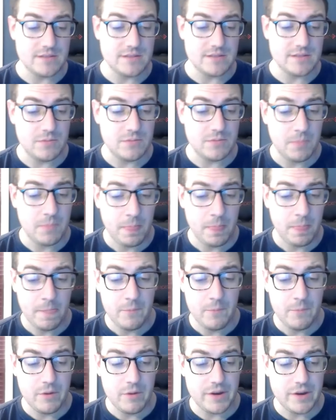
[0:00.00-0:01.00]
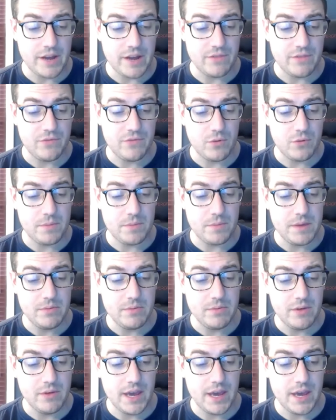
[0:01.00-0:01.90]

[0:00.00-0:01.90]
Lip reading: So we're down to four people.